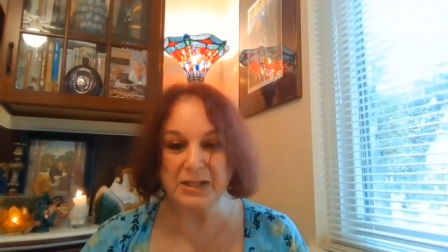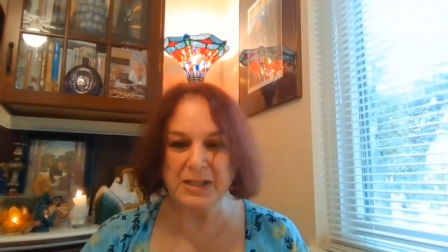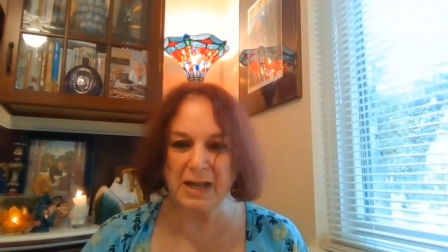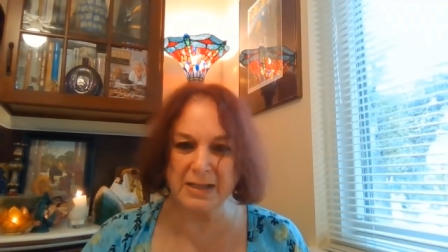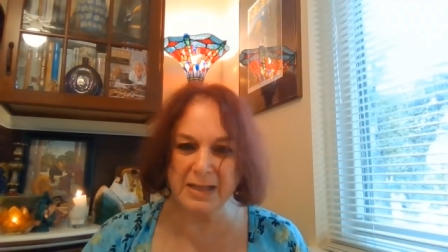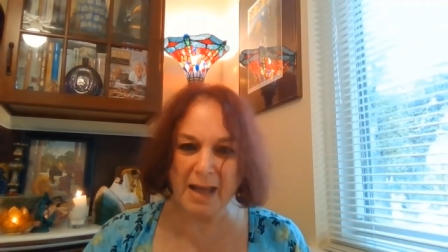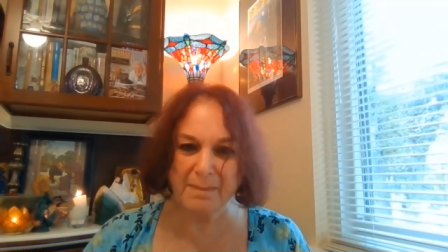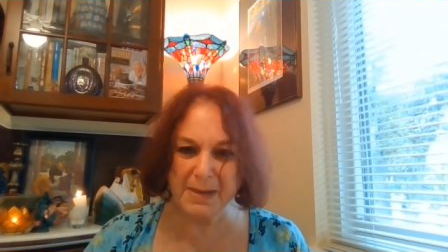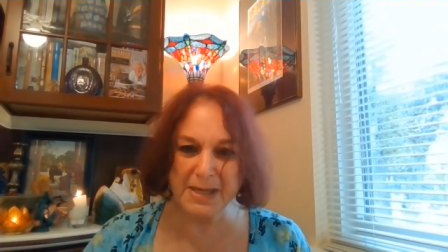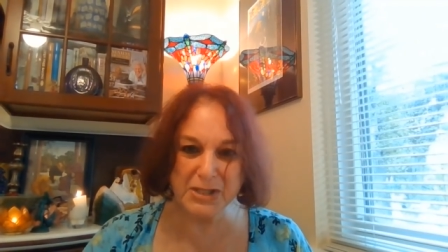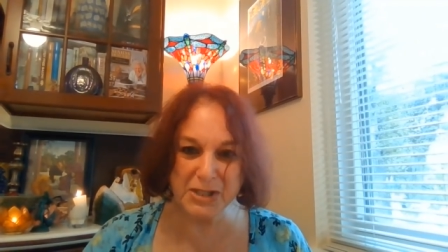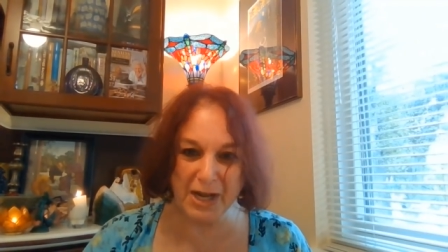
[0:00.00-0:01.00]
To not, not
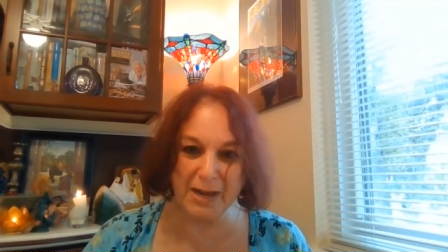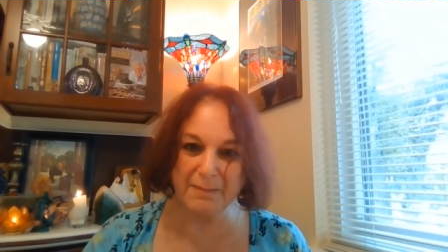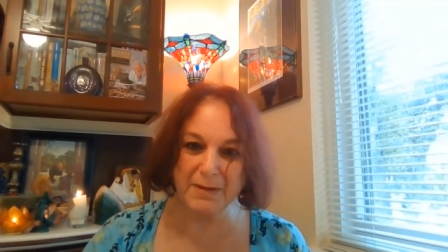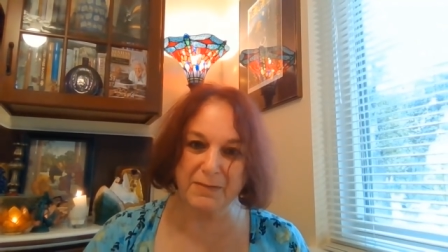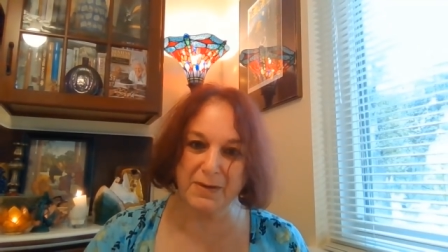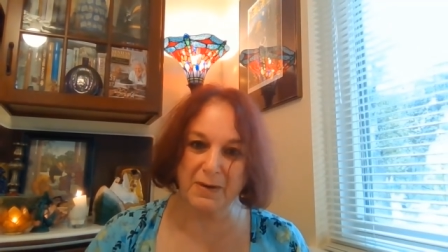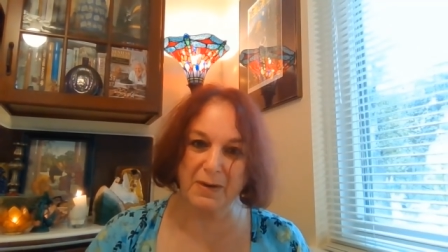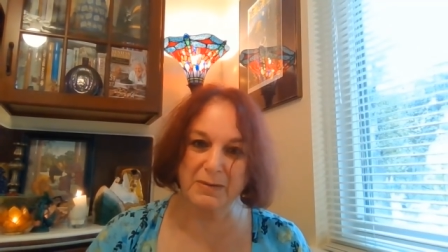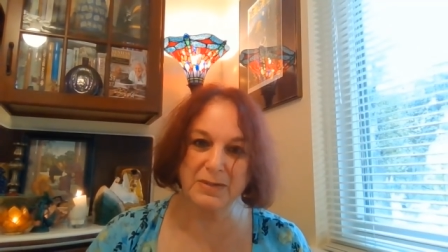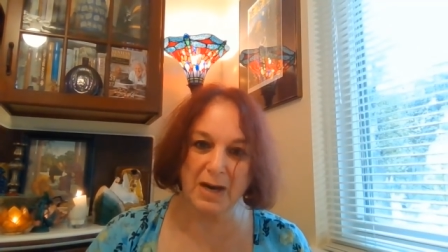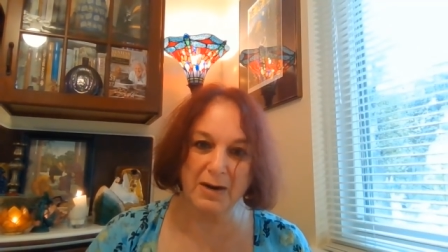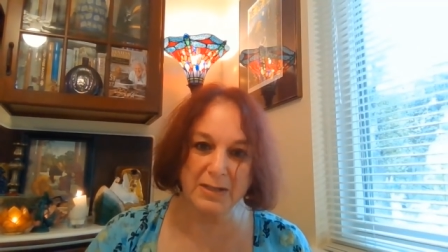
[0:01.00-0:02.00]
be ashamed of your
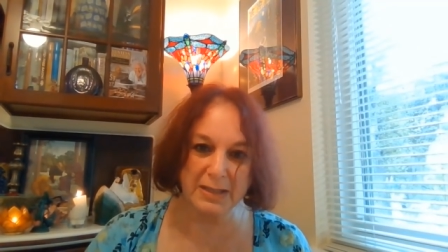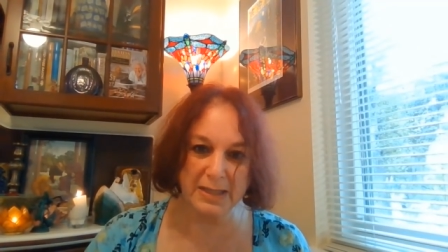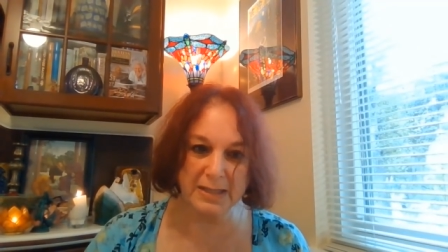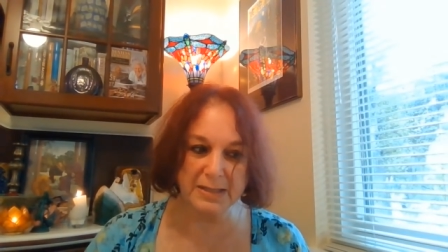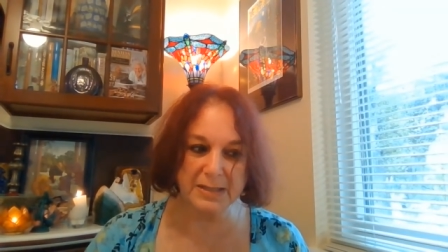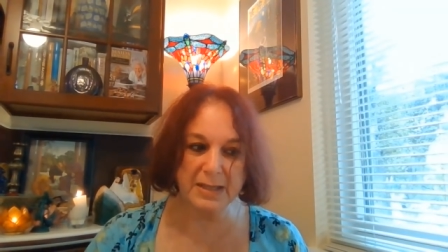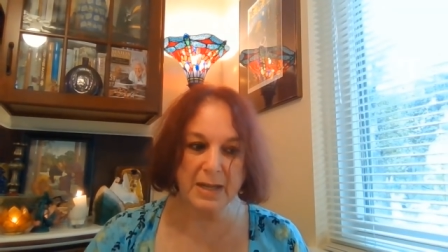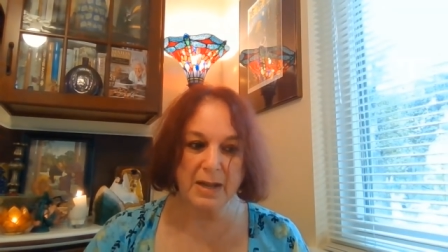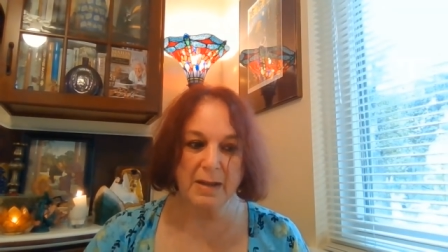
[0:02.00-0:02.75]
own darkness,